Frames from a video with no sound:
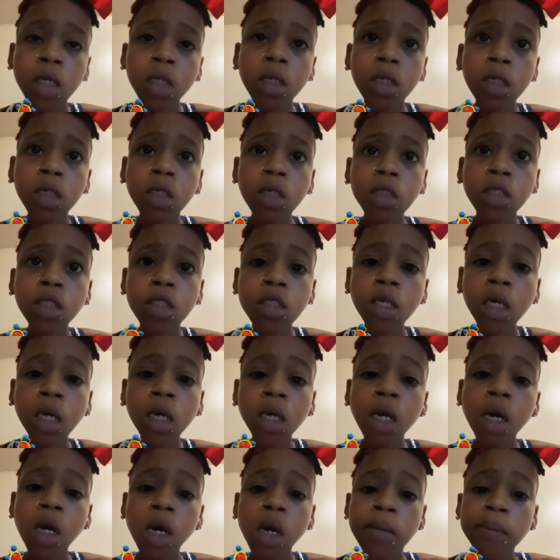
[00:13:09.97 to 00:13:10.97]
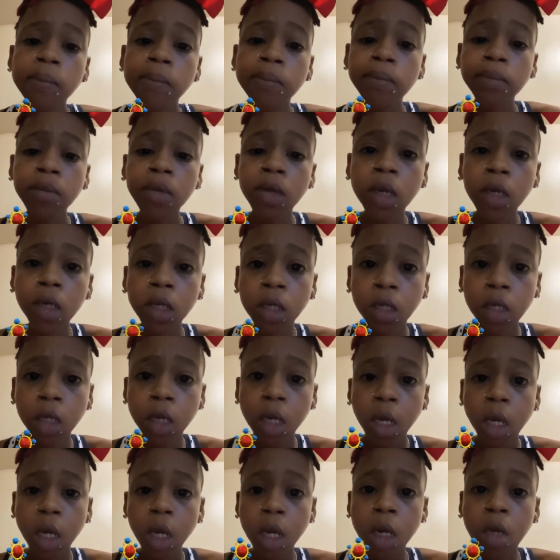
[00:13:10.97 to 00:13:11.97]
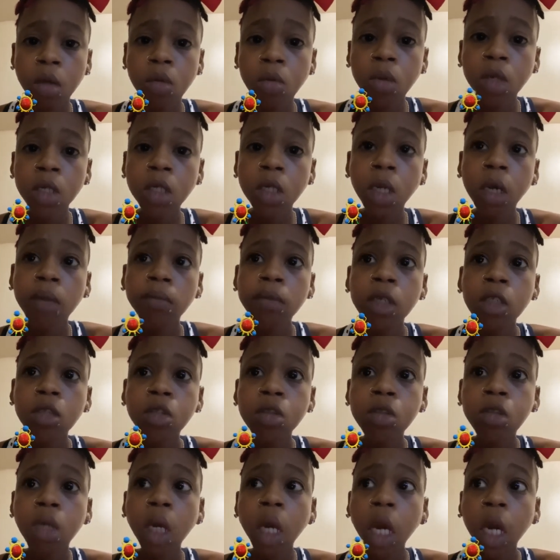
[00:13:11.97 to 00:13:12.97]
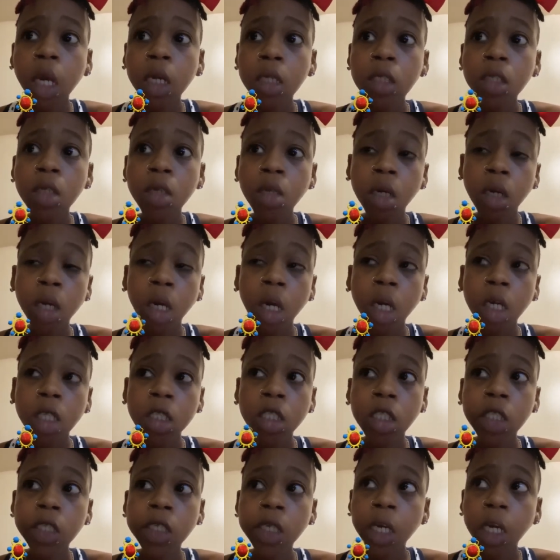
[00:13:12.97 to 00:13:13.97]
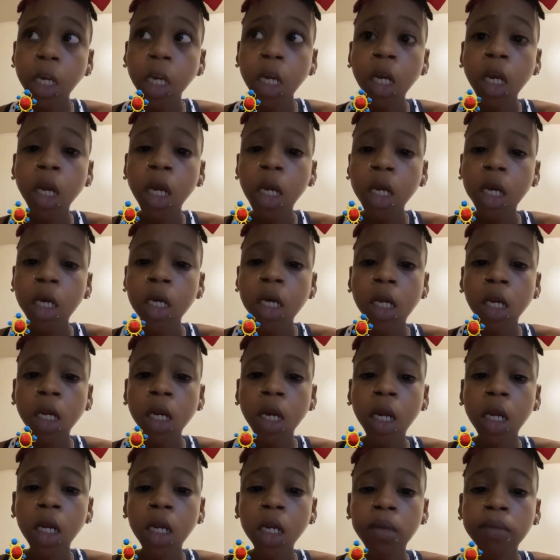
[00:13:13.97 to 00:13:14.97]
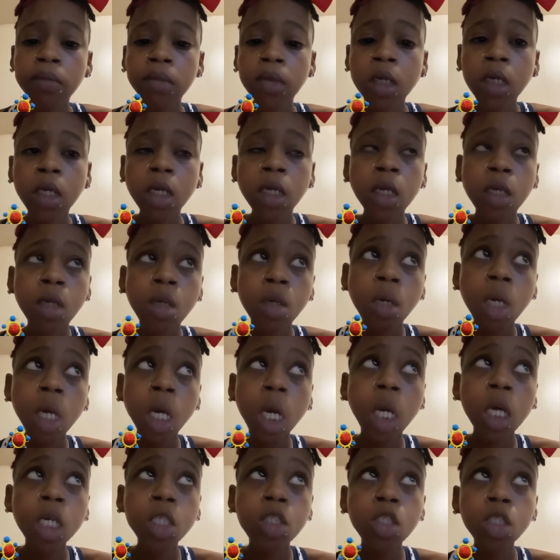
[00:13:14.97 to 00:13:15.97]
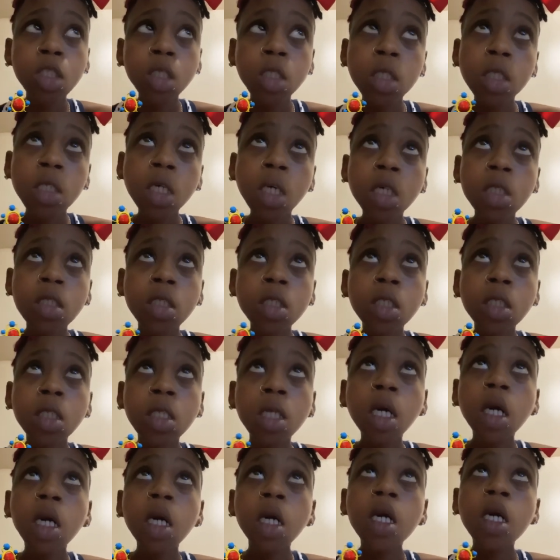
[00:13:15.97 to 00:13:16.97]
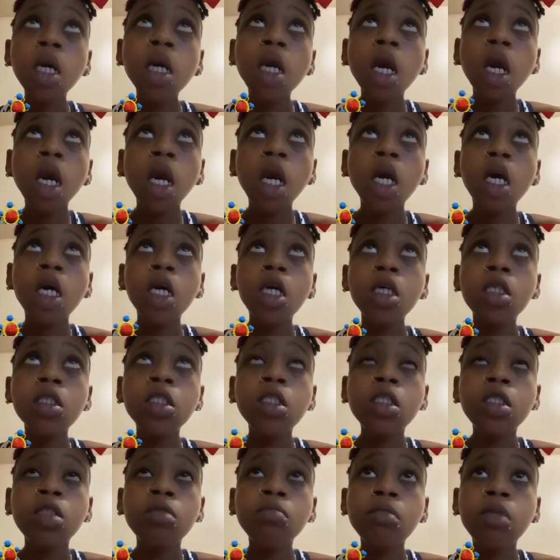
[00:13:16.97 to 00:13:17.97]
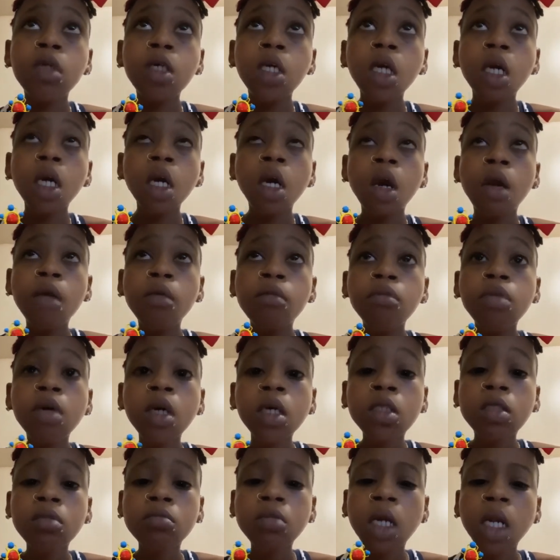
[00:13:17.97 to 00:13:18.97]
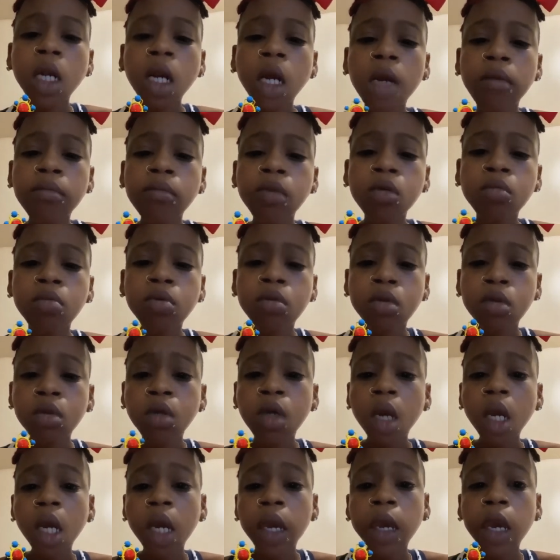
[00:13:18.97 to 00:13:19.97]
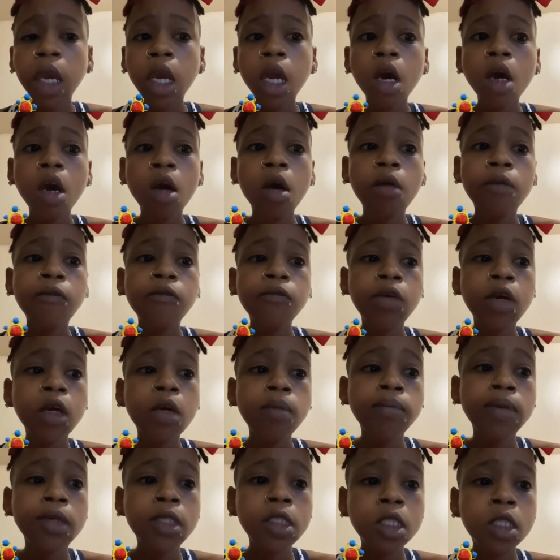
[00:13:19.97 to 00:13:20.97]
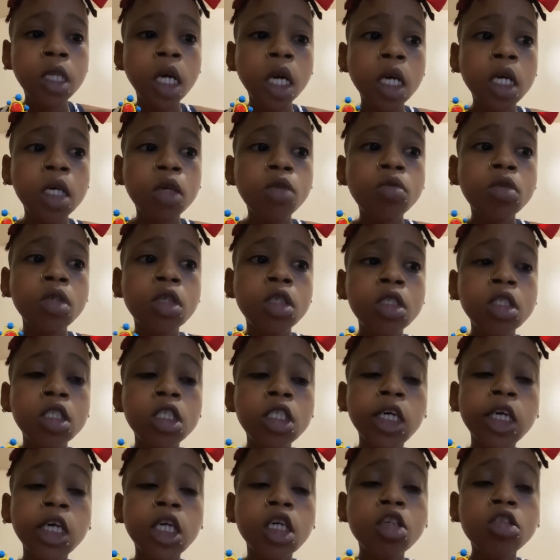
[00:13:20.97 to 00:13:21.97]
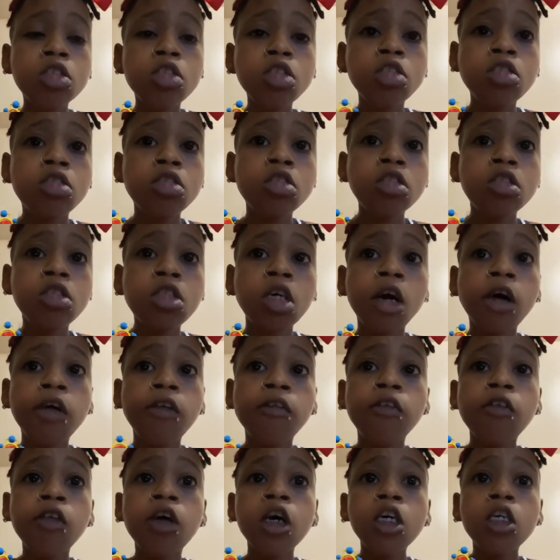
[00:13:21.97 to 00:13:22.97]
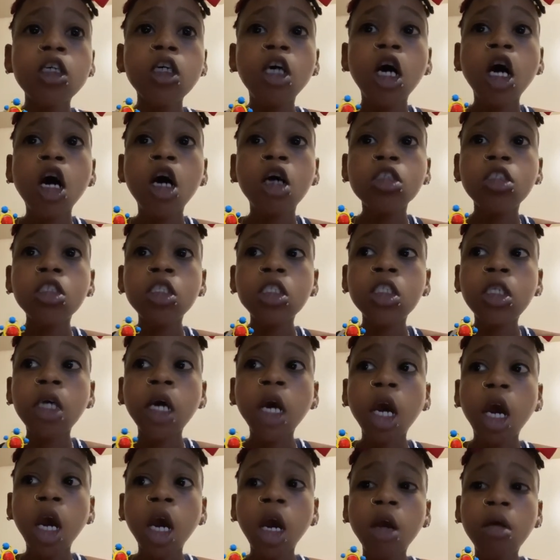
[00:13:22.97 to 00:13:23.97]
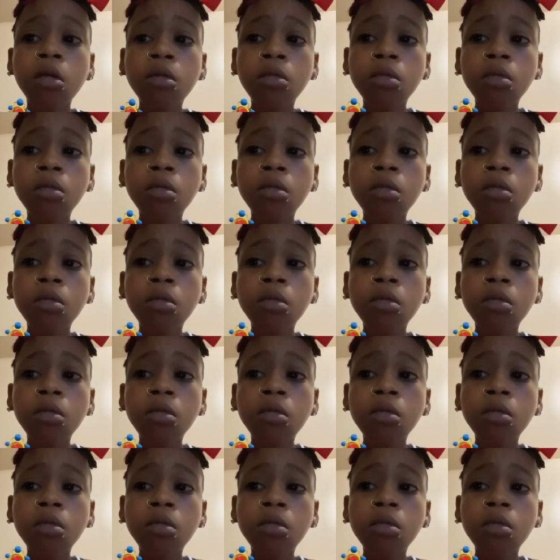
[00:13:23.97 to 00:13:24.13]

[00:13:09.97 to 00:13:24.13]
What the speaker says: Because her mean. Her won't let me drive no car today. Her not let me get no hot Cheetos today. And her just mean. Her breast smell like boo-boo. And her feet be stocky where her take her shoes off all the time.